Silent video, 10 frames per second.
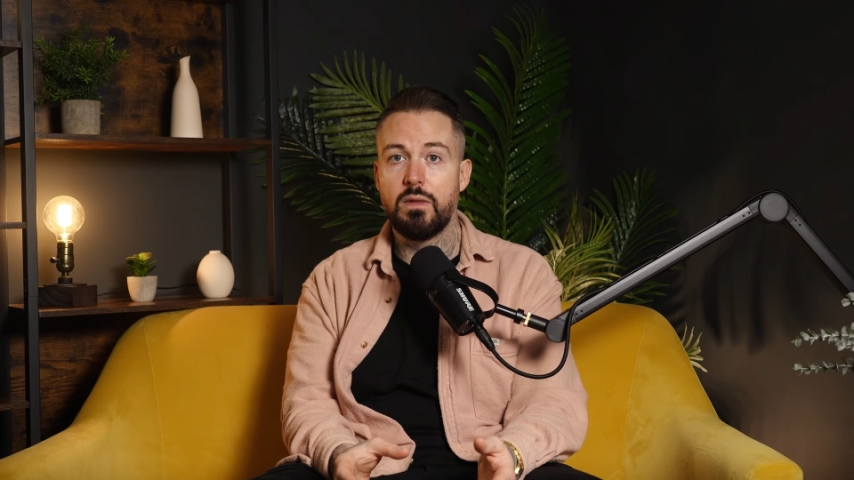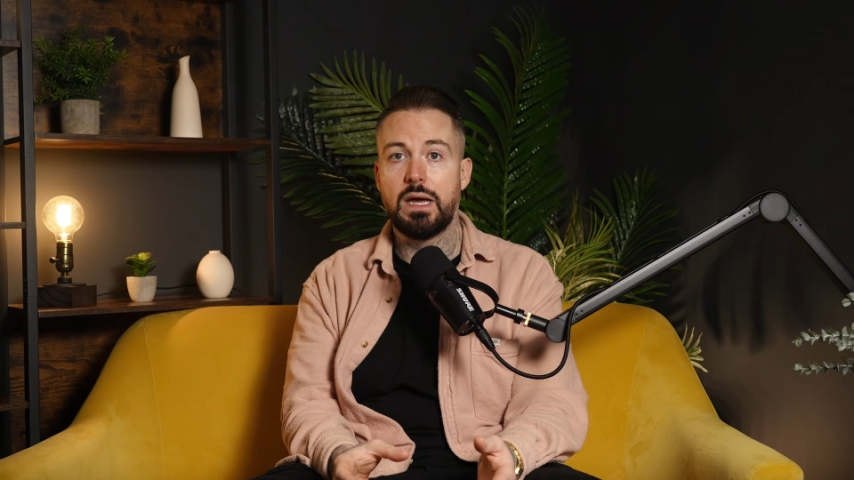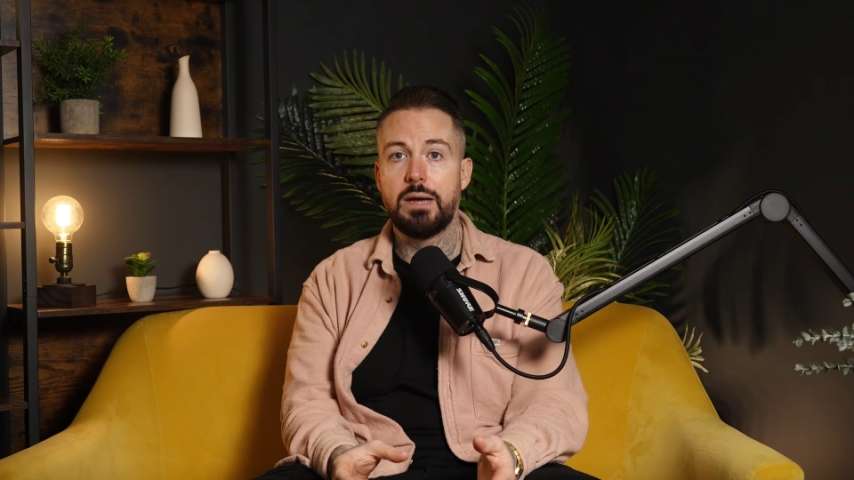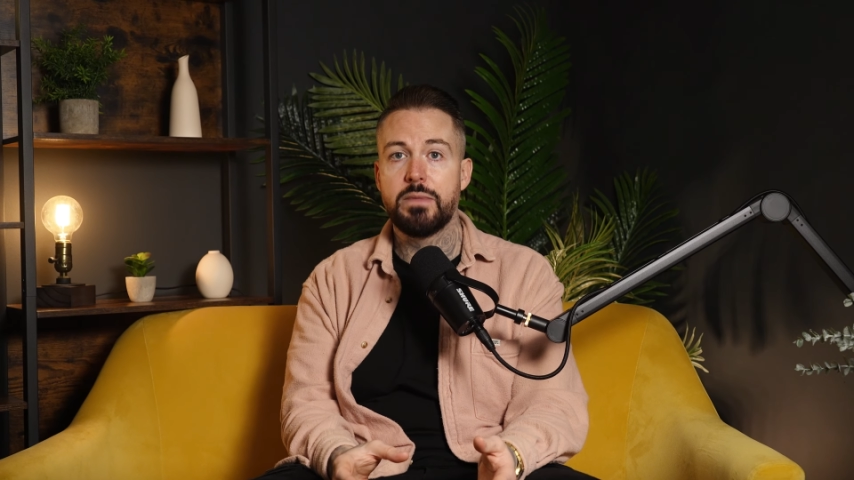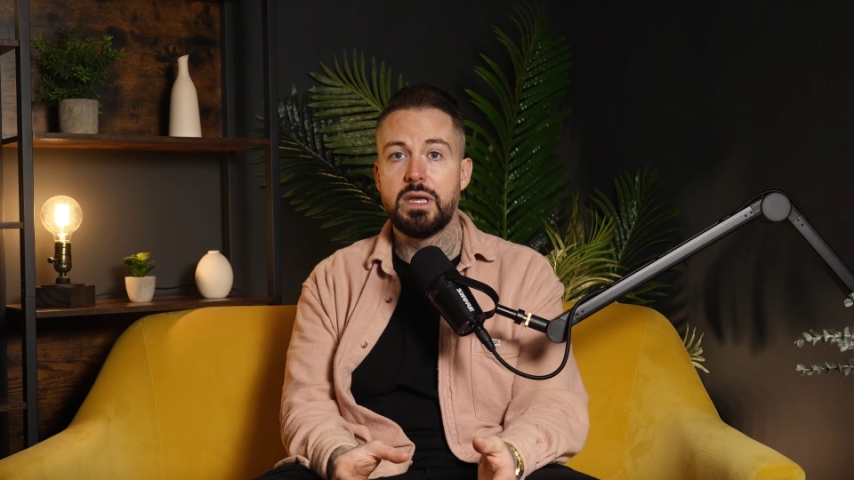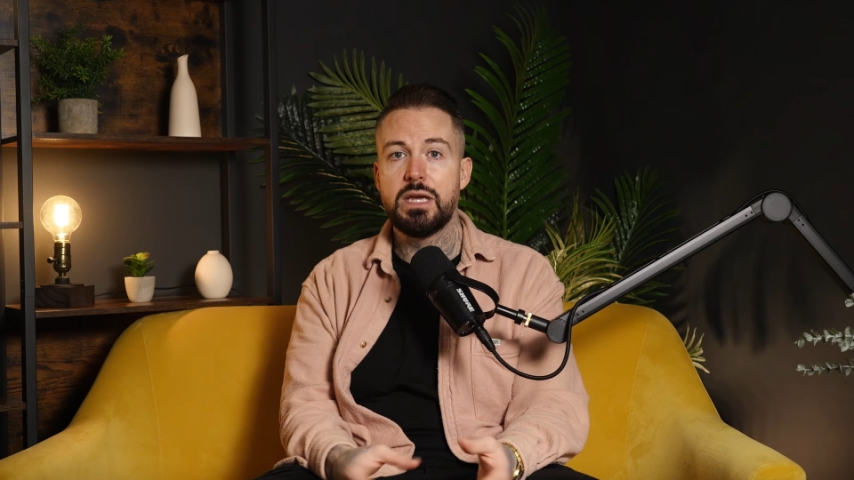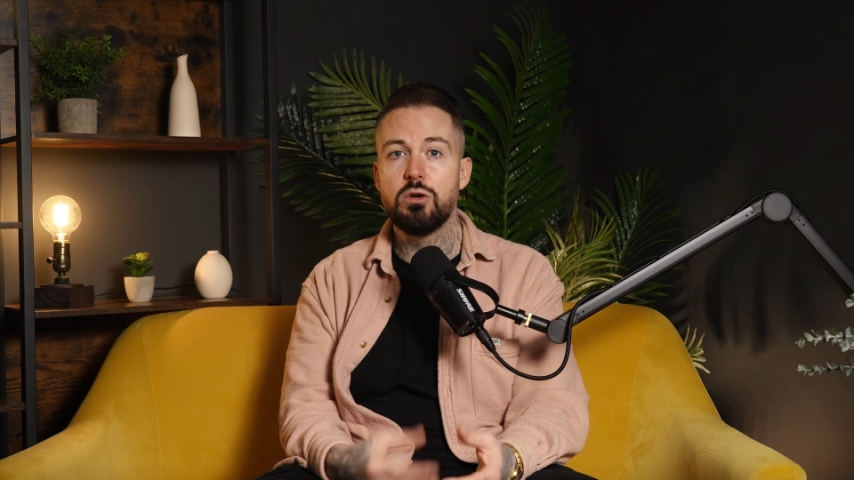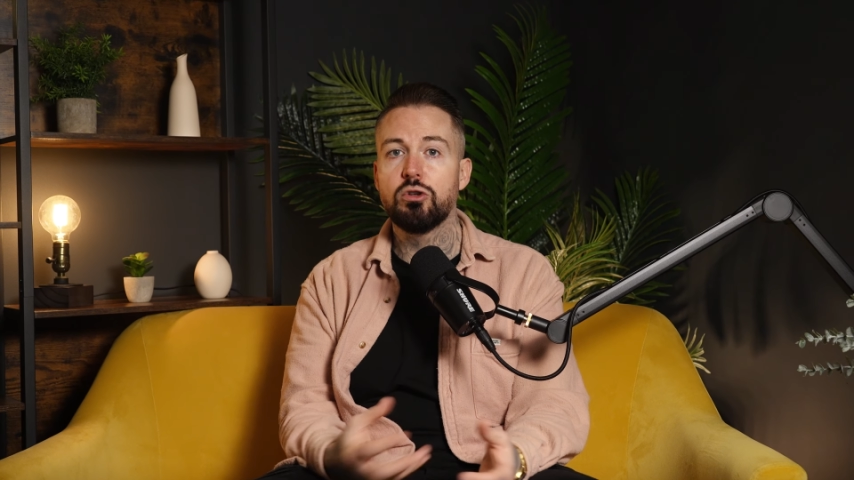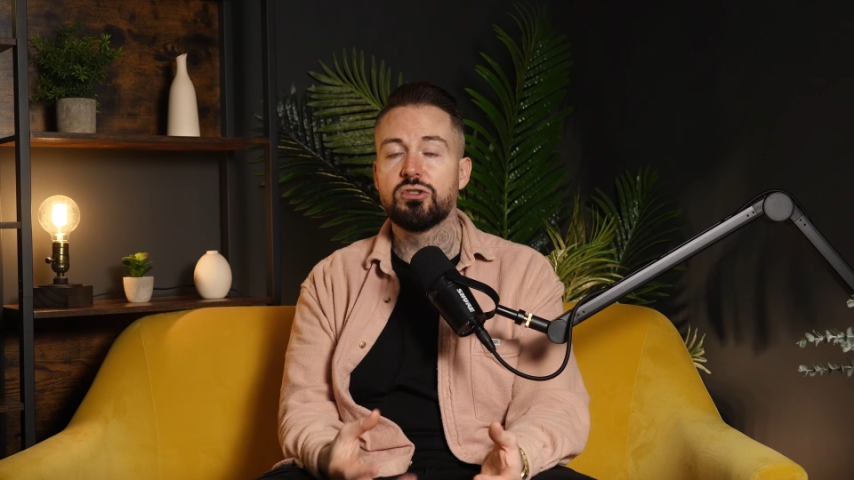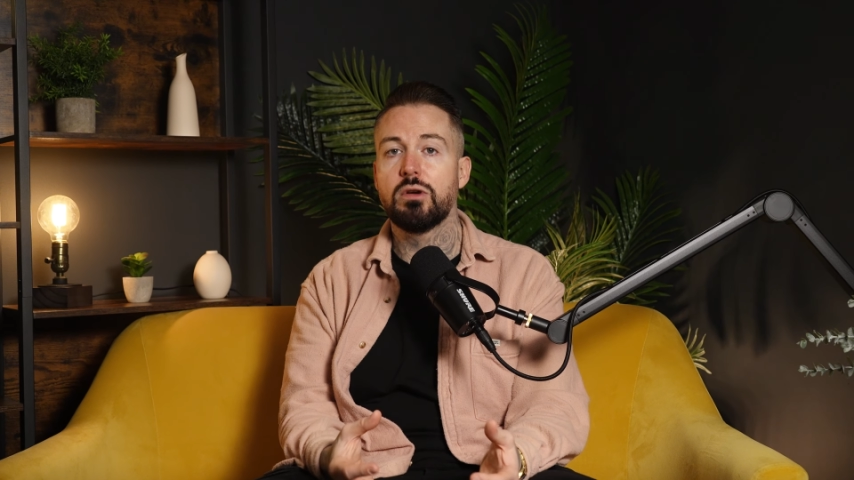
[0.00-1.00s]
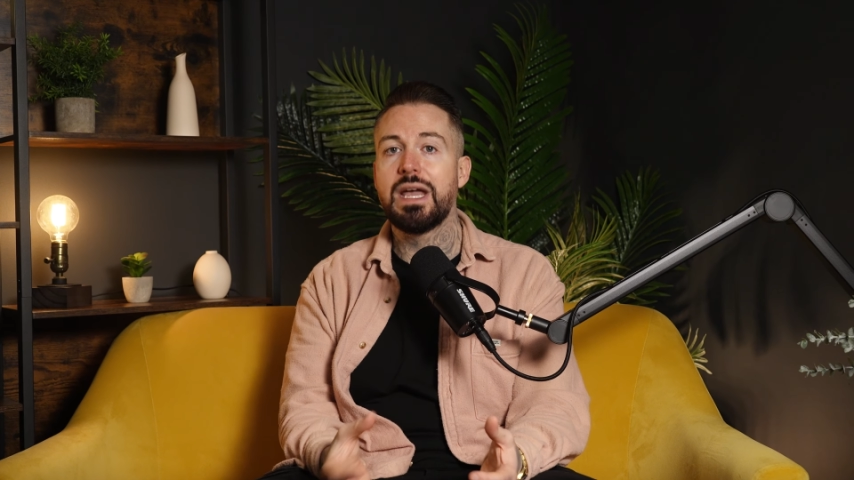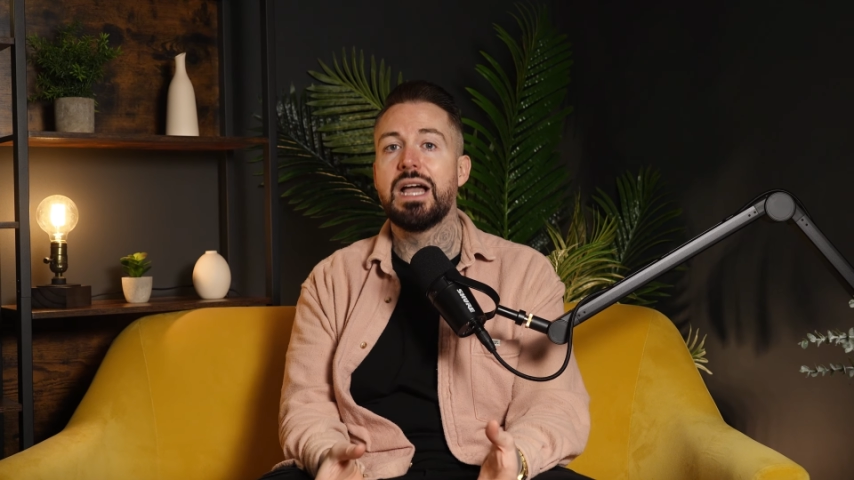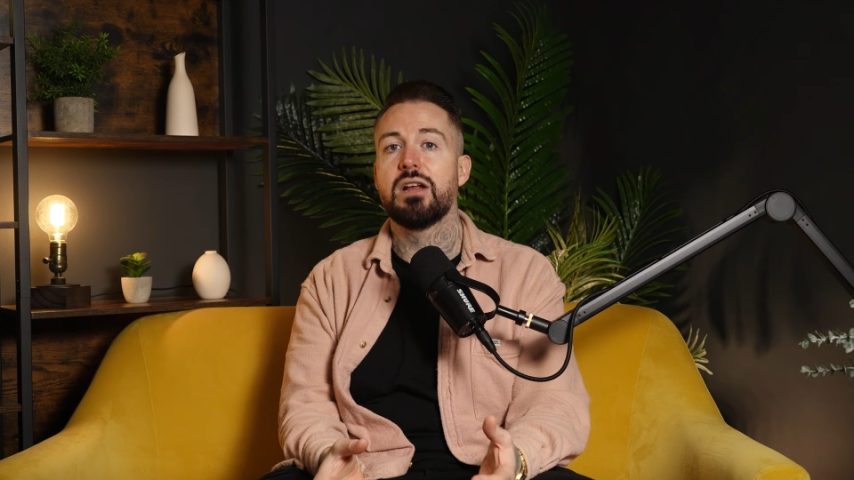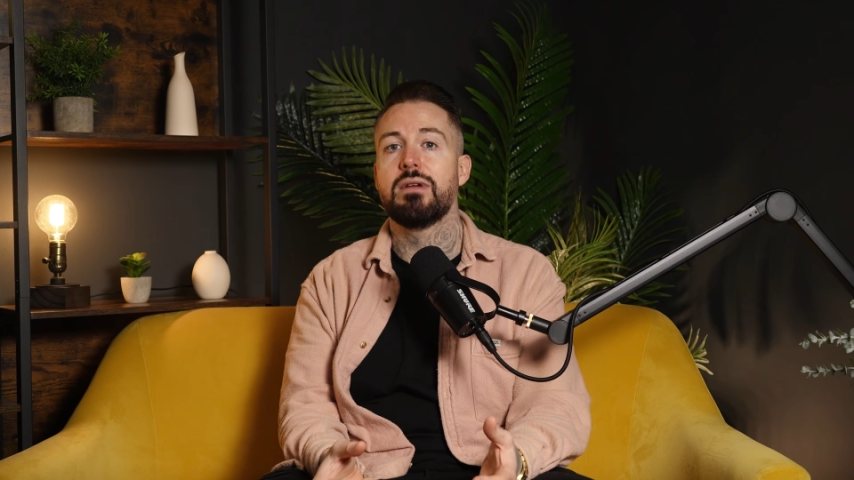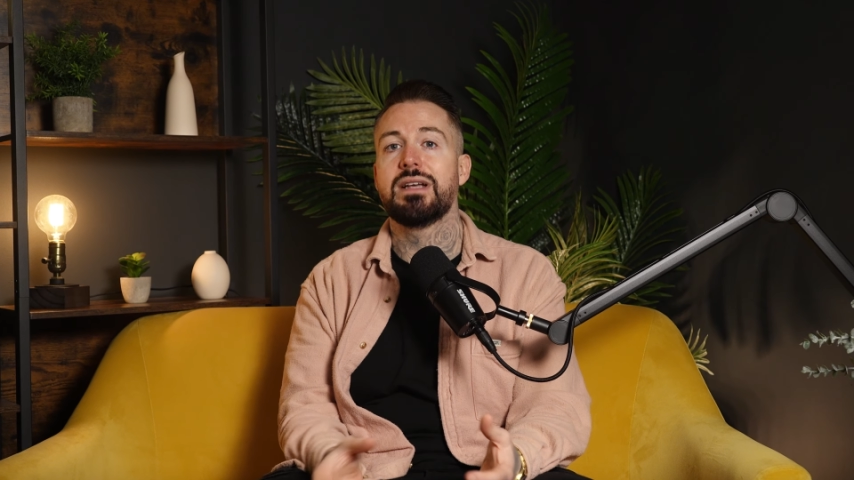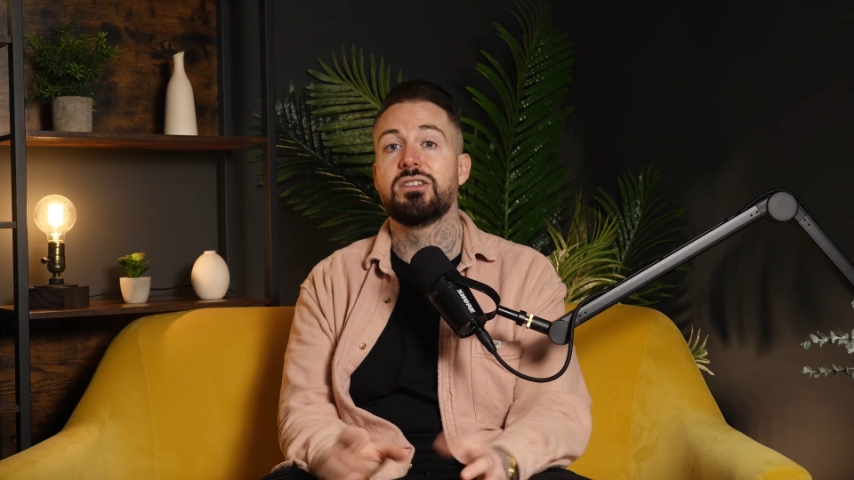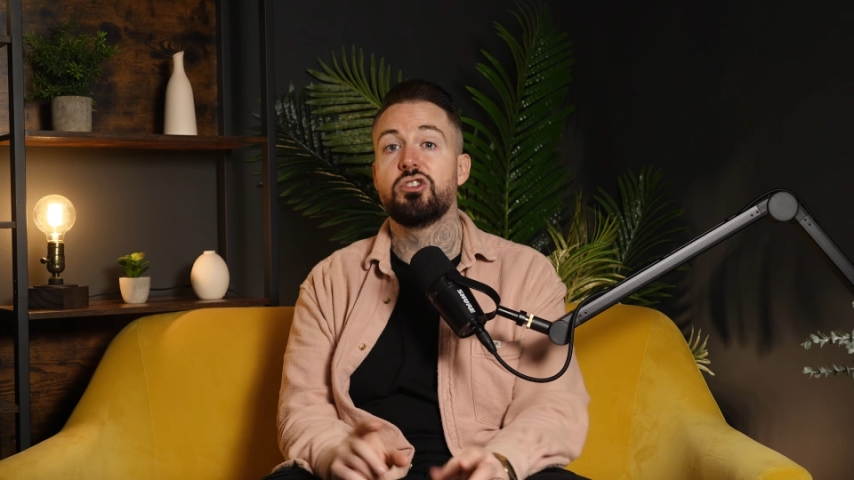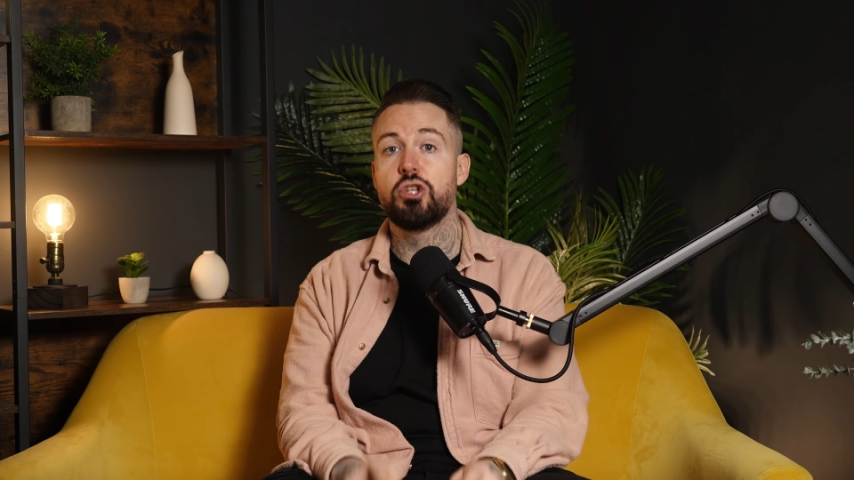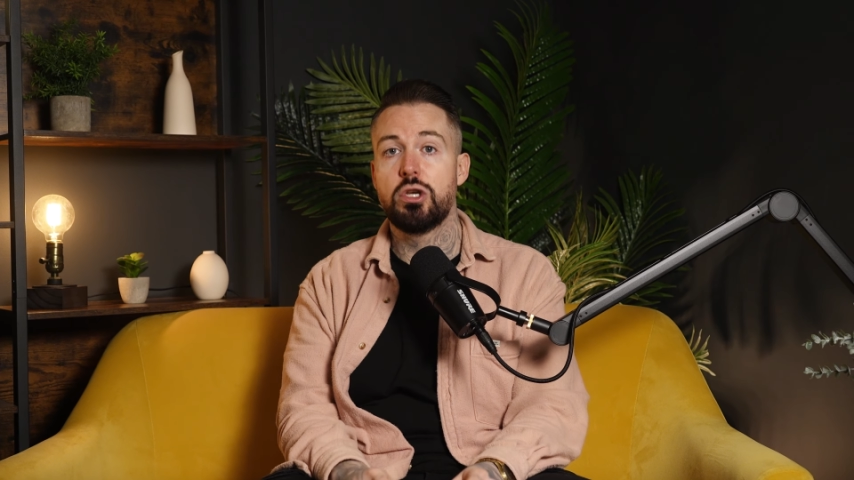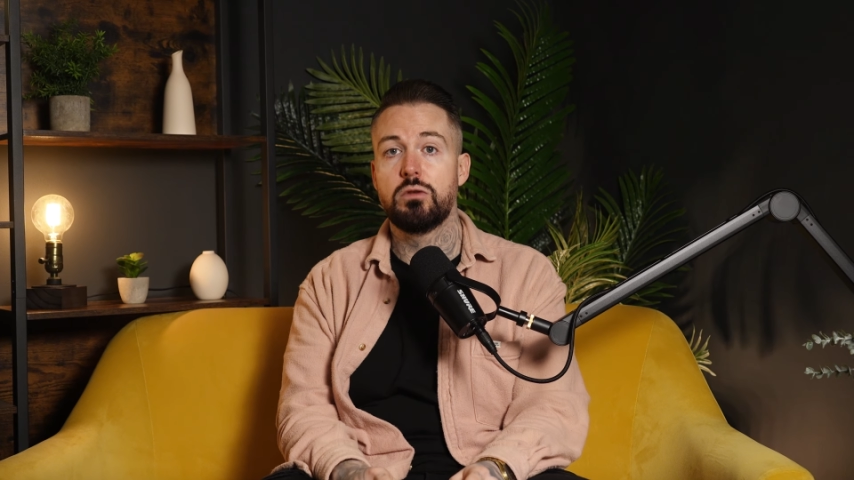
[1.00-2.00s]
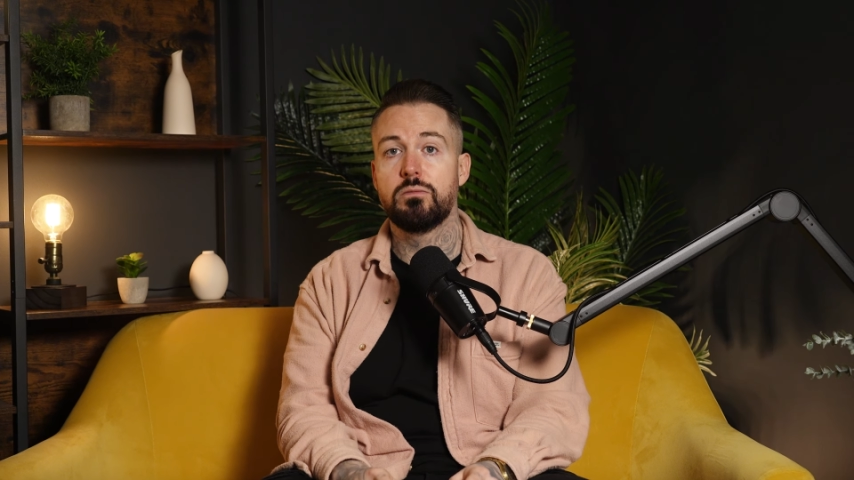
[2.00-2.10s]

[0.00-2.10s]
that, it also categorizes you.